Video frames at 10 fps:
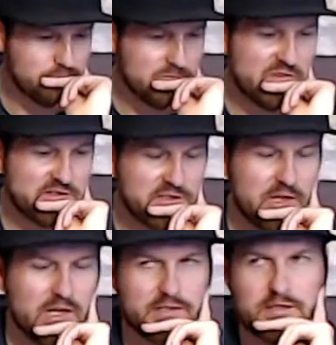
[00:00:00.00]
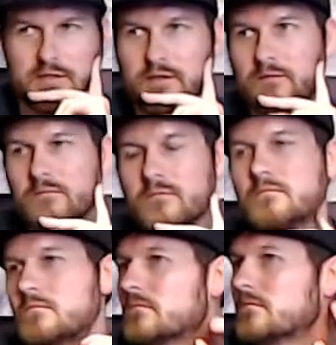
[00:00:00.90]
In the States,
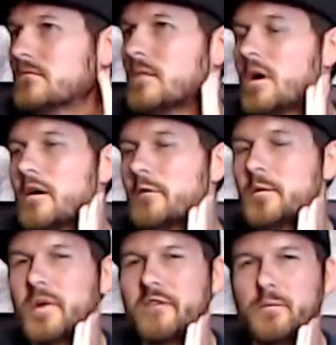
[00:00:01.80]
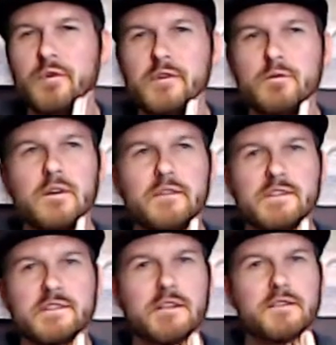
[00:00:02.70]
I know you pay for Buna 12 in the
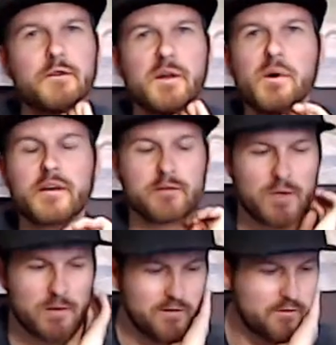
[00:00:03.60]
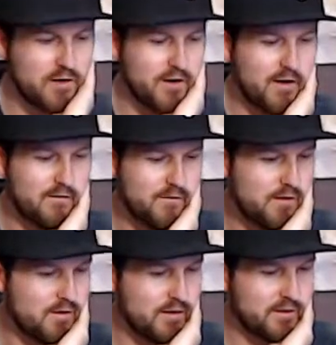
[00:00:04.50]
States, 40 bucks maybe, 45,
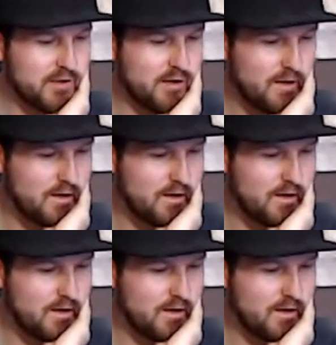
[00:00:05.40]
50.